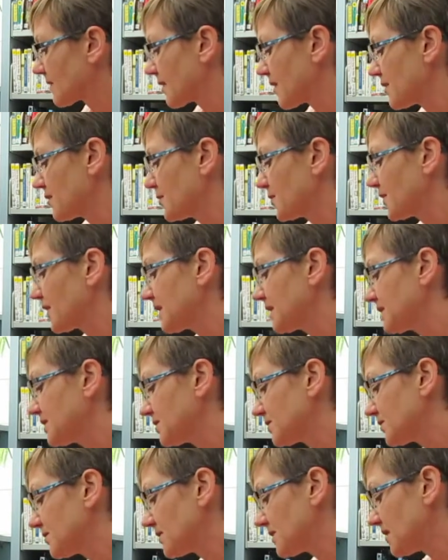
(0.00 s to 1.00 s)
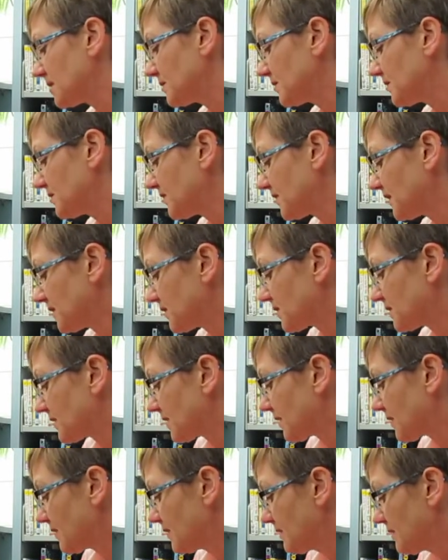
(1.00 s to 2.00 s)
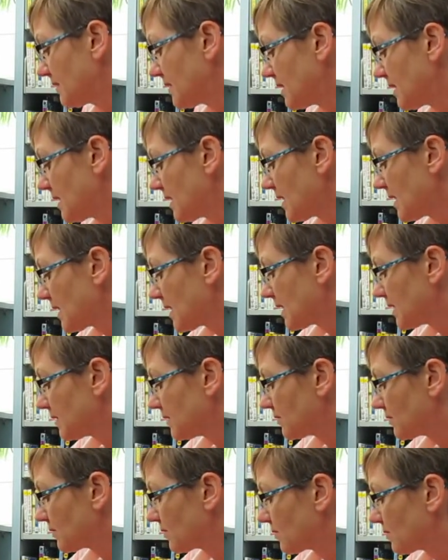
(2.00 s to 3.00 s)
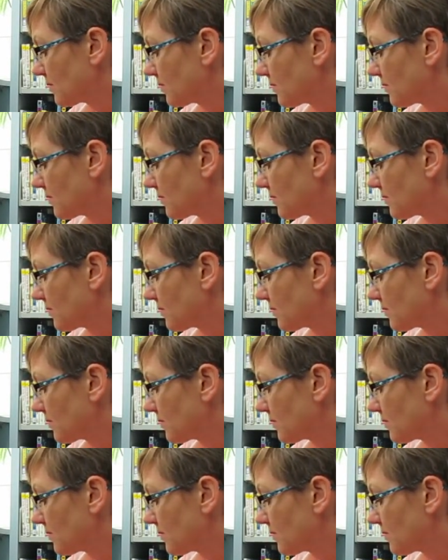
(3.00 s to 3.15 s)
you place your thumb and finger there, and you go